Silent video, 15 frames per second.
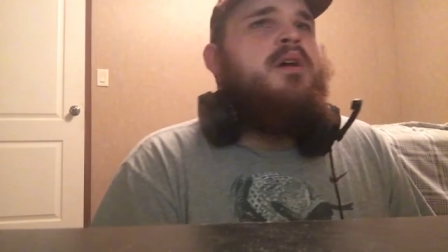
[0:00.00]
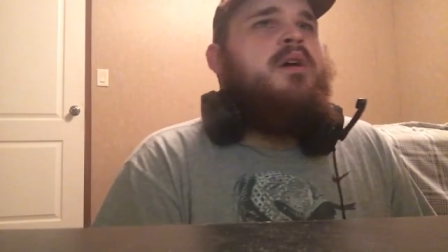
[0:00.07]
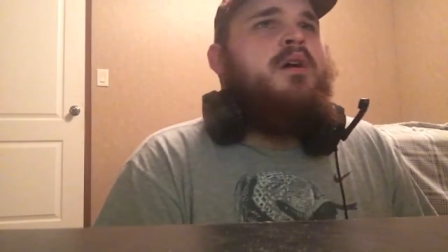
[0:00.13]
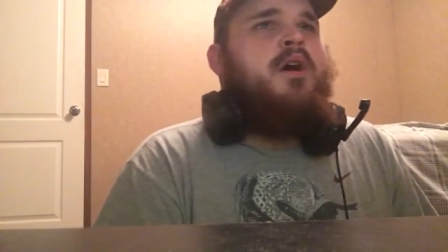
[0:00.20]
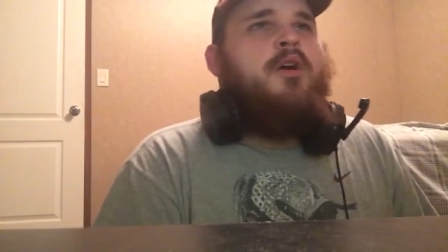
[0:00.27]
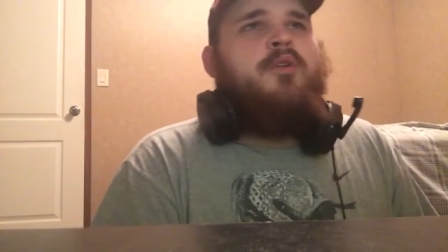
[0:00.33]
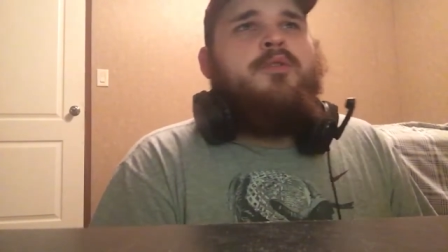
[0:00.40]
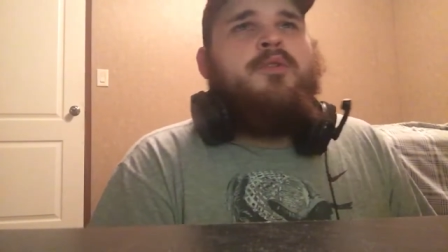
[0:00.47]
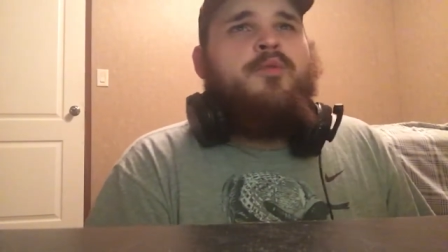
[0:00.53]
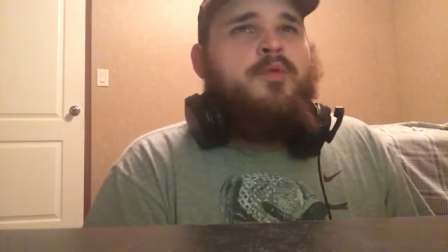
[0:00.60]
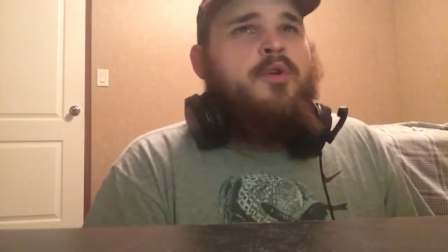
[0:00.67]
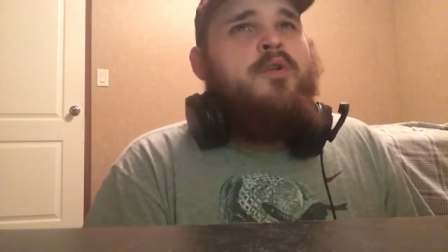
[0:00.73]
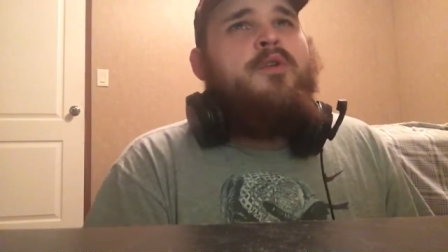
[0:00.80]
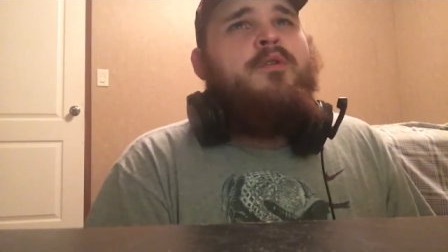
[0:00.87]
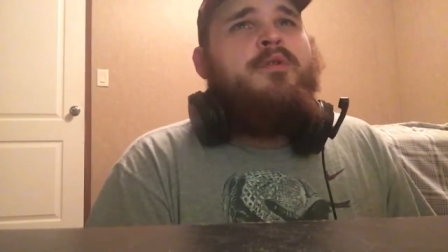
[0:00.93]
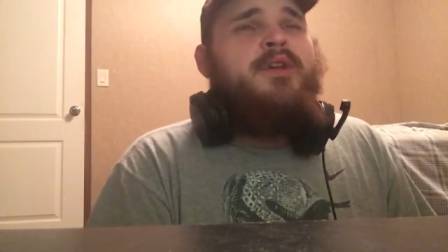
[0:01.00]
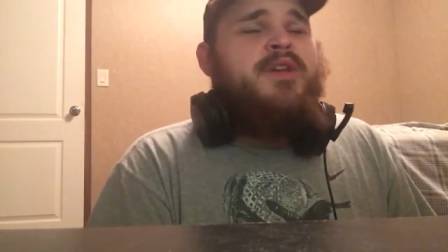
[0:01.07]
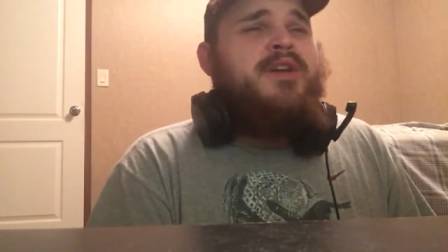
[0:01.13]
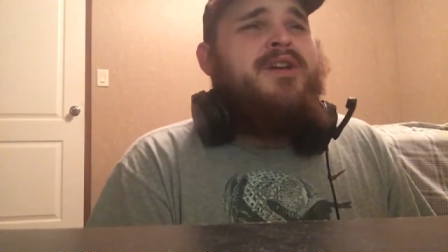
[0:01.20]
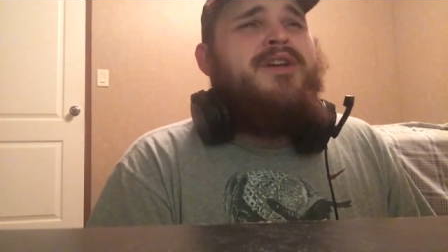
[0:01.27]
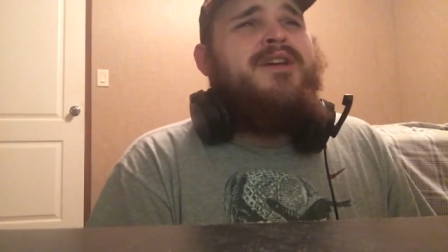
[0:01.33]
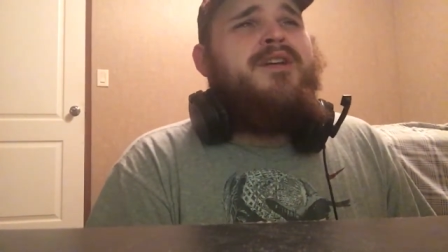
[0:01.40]
On the road
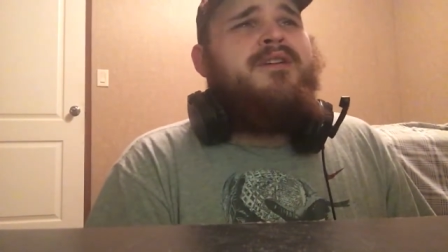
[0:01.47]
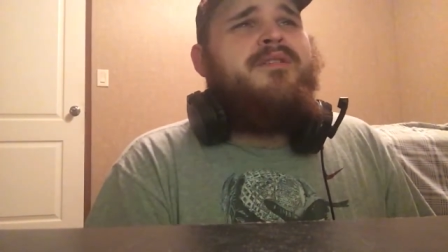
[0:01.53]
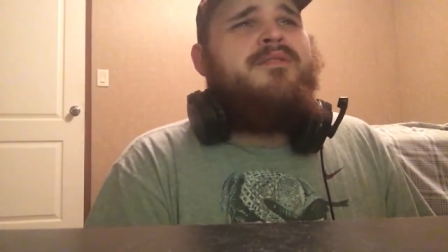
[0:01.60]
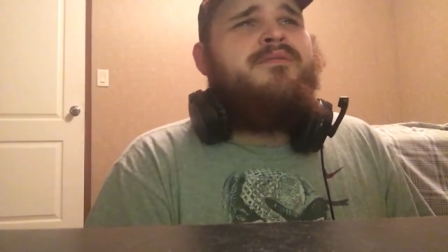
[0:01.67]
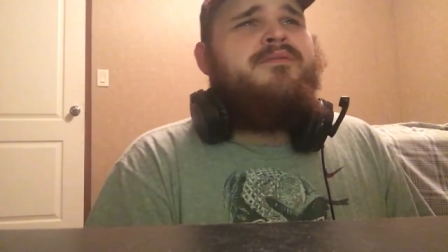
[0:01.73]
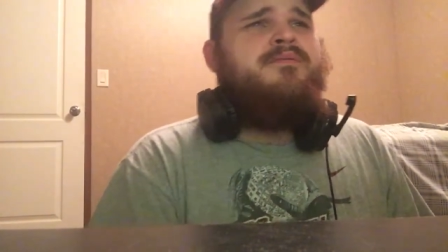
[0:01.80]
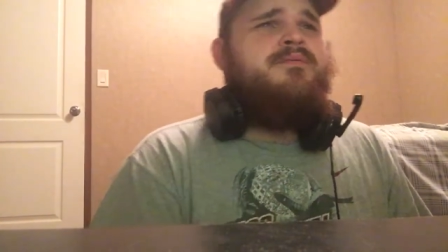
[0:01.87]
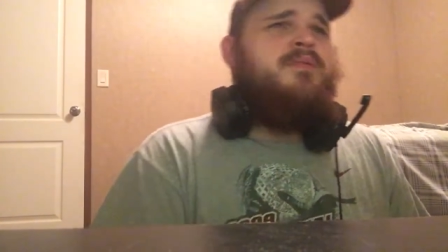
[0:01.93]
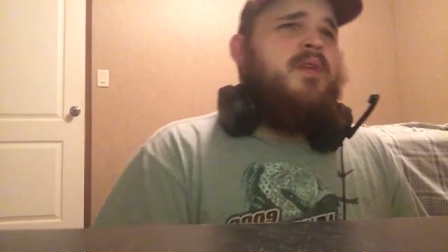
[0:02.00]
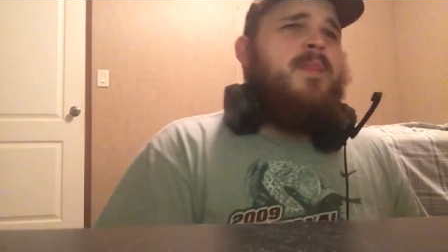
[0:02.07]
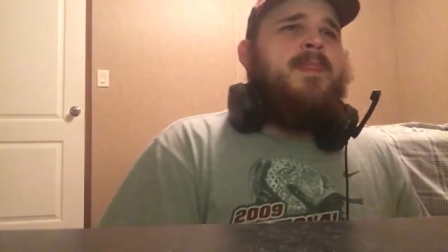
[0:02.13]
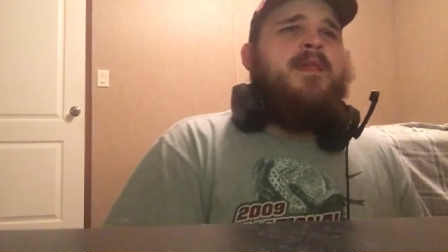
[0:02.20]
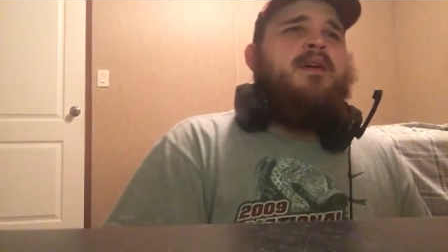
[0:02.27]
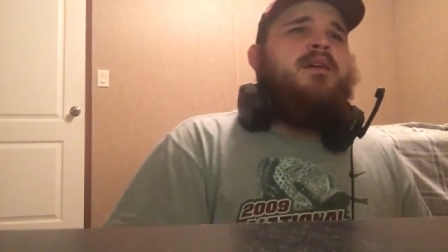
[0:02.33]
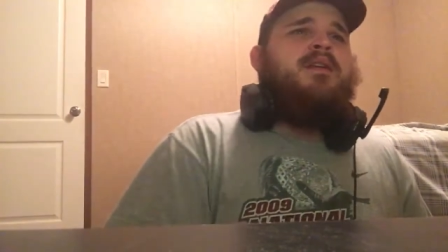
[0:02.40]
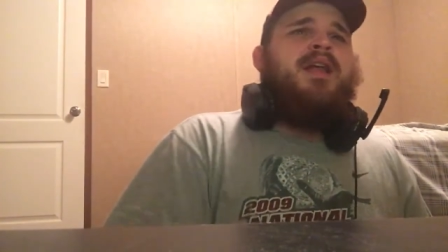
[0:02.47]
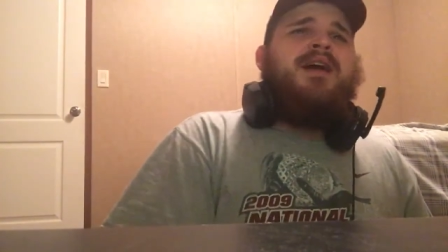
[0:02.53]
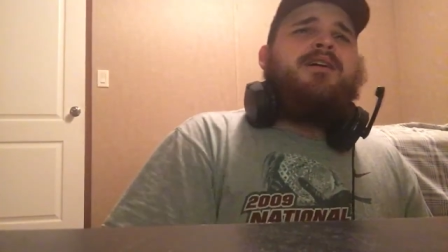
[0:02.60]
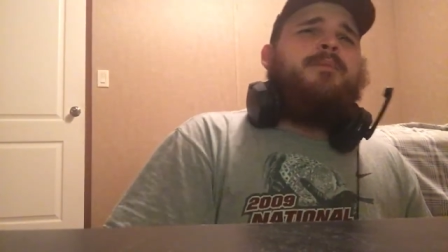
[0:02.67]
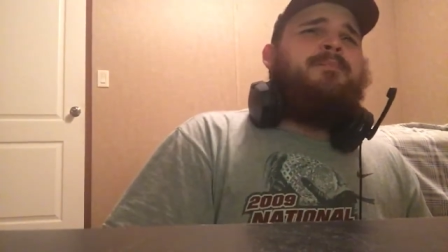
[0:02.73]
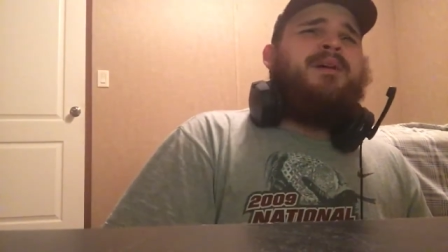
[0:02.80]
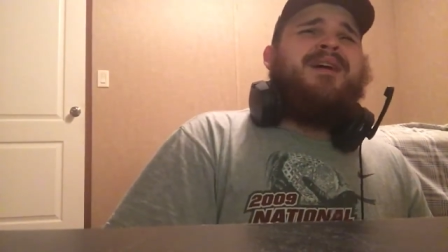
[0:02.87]
again,
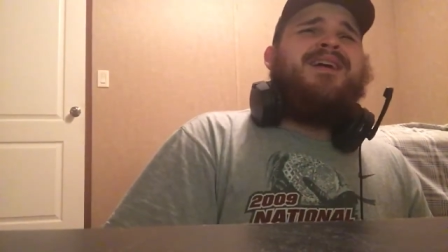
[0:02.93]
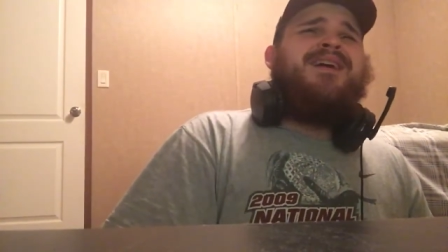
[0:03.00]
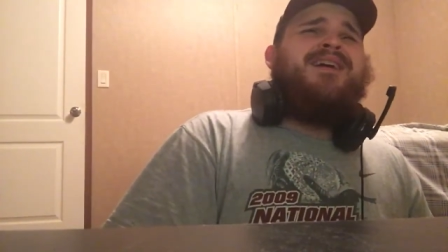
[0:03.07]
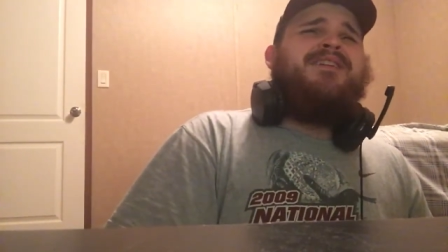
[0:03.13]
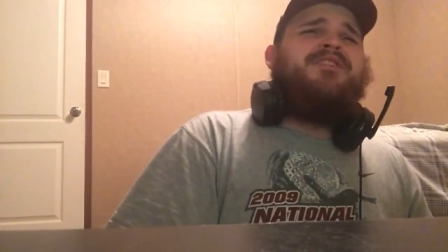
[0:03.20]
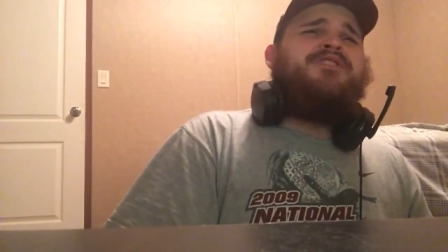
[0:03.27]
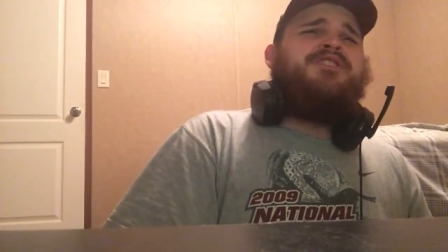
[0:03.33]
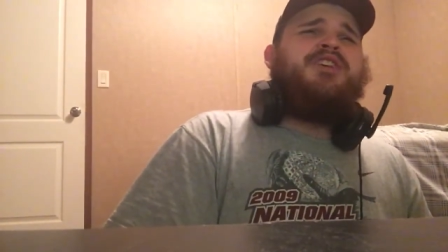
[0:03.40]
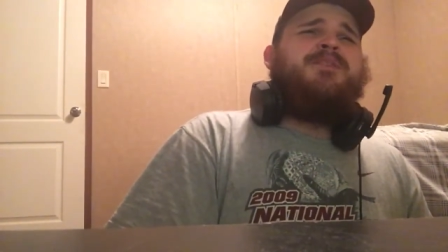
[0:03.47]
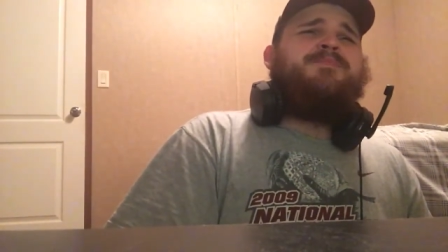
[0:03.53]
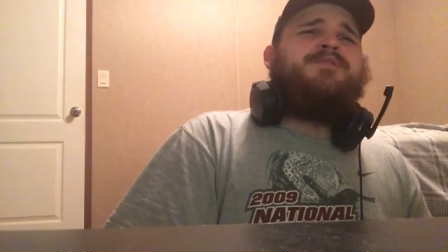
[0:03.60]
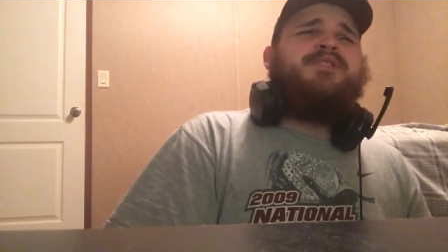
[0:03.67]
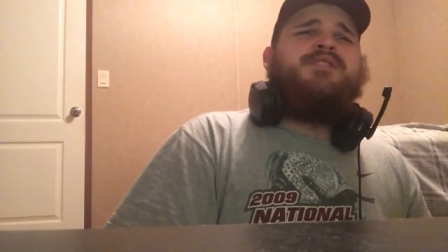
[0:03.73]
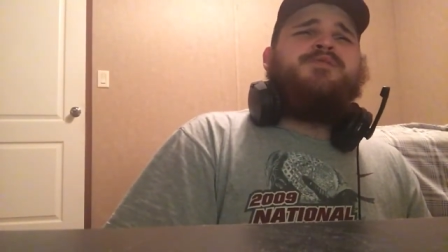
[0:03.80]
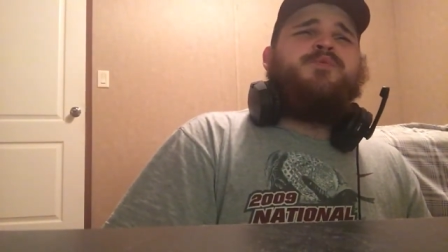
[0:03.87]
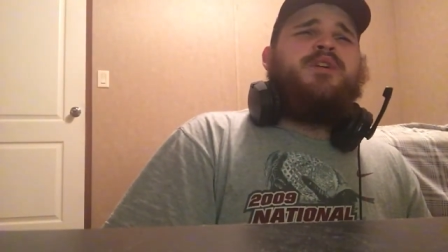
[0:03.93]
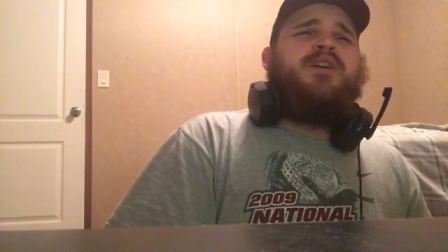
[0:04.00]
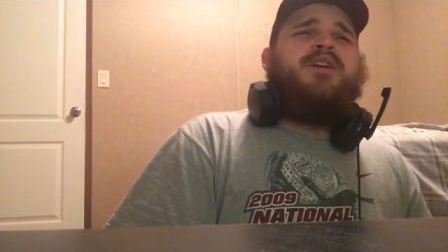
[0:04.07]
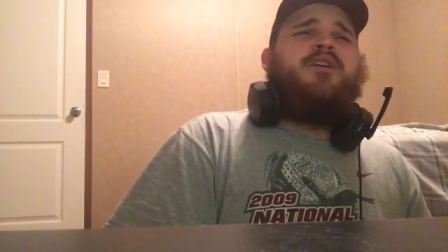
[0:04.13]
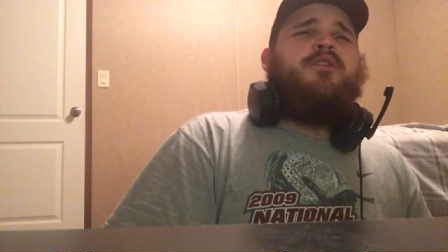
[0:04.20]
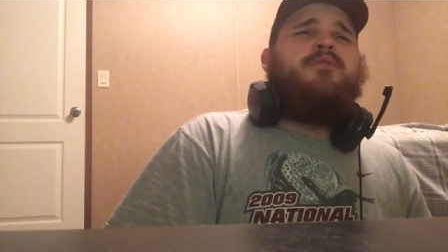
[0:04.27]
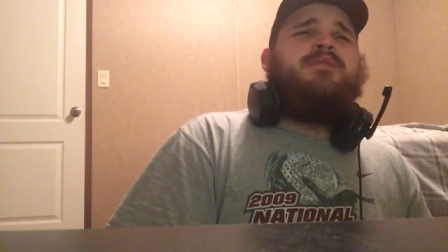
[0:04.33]
like a band of gypsies, we
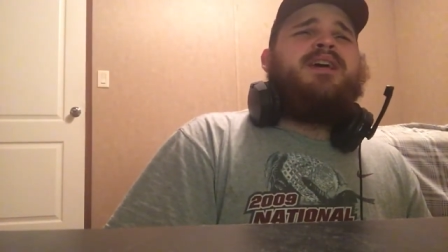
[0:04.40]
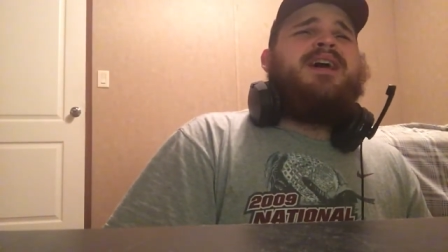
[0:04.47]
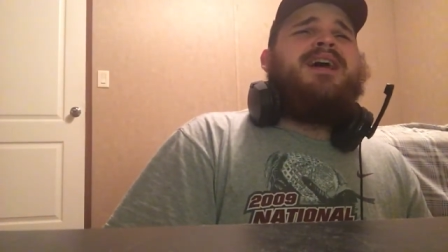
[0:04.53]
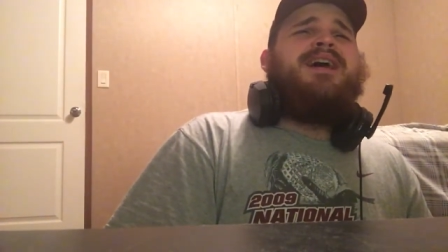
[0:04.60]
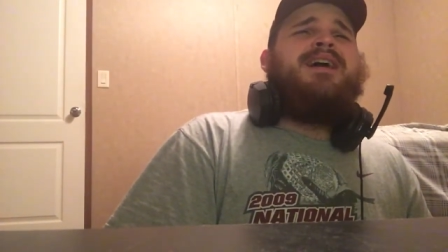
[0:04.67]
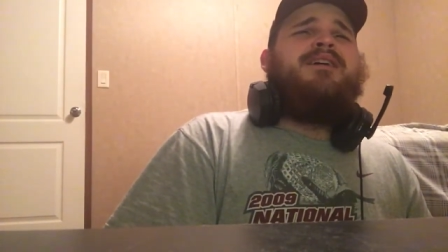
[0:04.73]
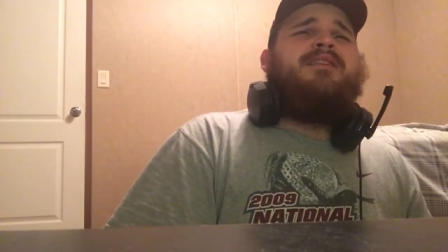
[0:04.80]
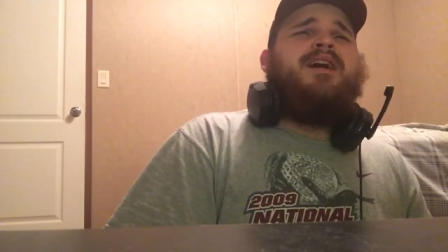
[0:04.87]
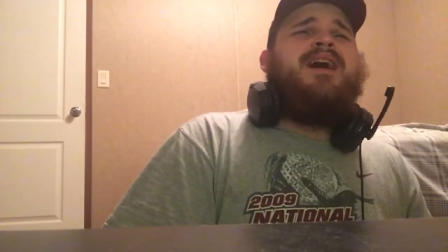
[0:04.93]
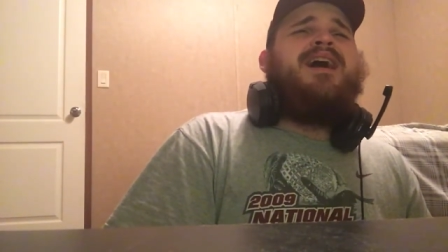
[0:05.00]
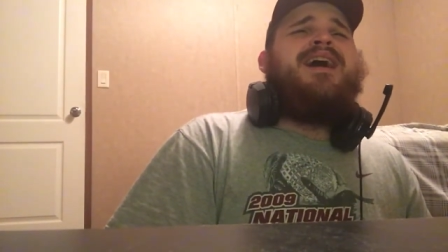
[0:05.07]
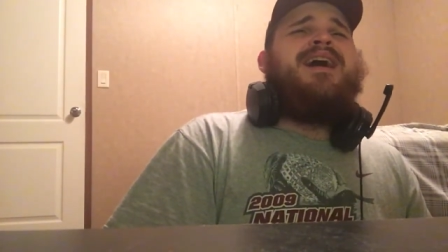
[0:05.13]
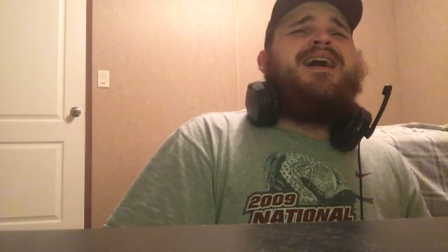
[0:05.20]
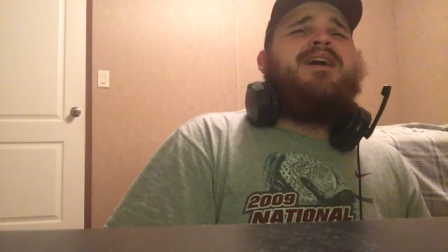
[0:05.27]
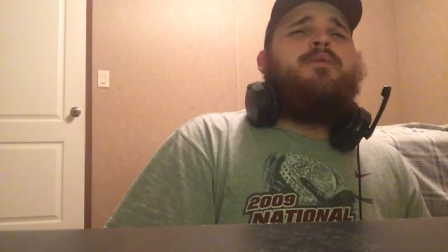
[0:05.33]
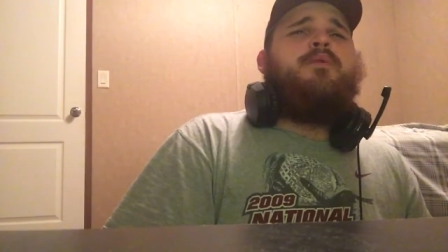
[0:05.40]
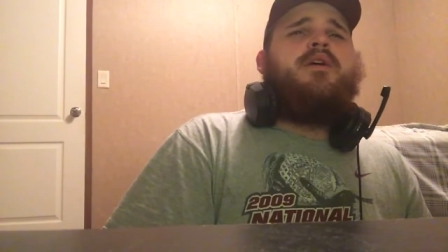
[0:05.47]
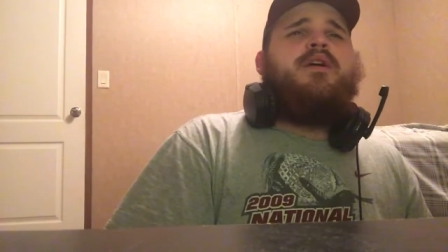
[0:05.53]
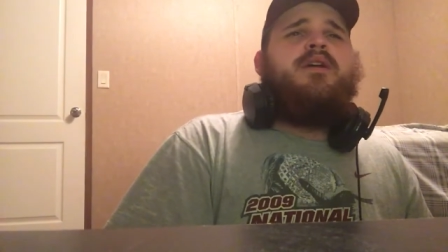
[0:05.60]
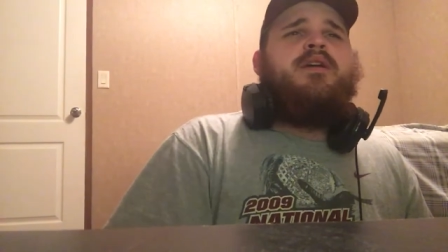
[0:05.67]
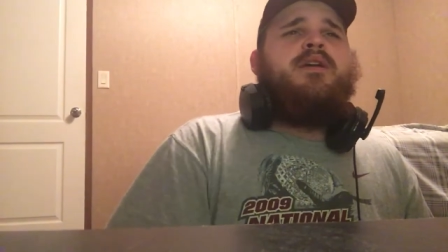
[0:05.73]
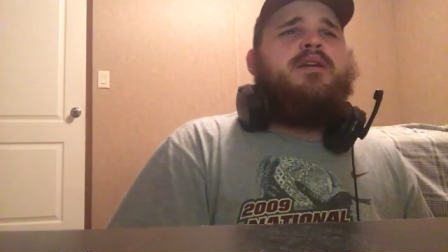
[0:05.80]
go down the
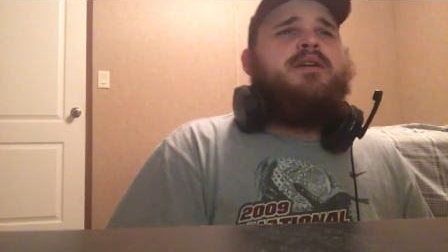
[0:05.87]
highway.